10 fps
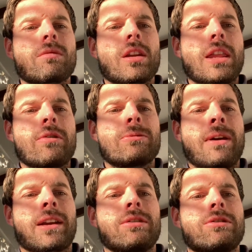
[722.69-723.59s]
that was
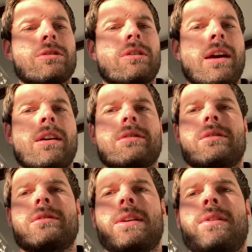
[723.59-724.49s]
back in
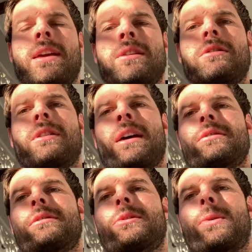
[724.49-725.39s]
2017,
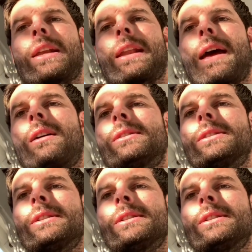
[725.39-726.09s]
2020 now.